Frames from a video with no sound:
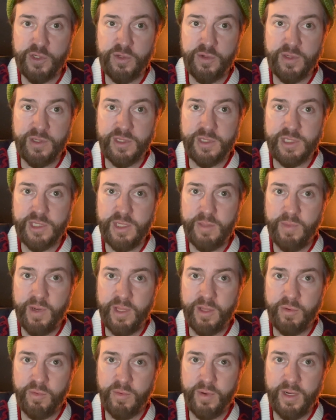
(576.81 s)
You can see by
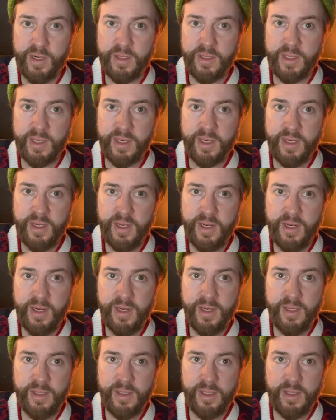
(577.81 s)
the wrinkling
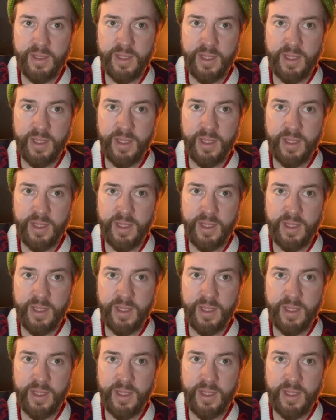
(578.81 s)
that